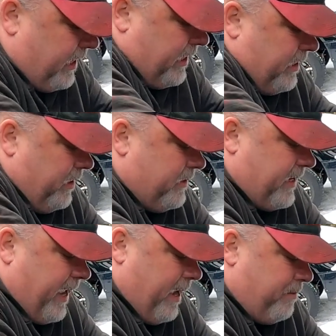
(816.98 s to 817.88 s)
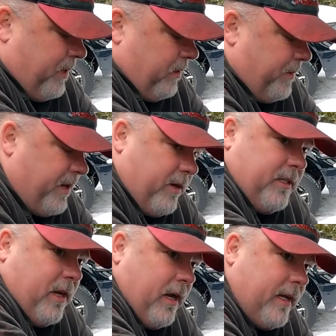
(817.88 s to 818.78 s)
and you use an
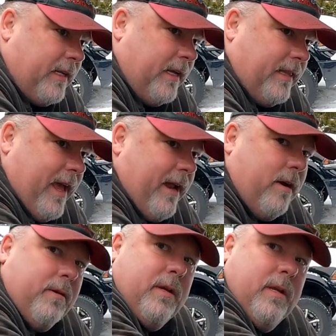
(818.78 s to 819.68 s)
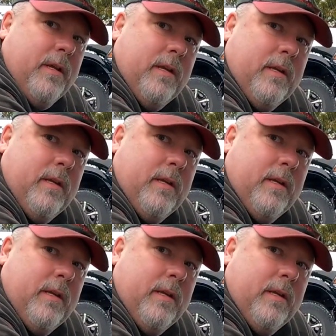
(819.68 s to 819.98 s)
8mm socket to get that out.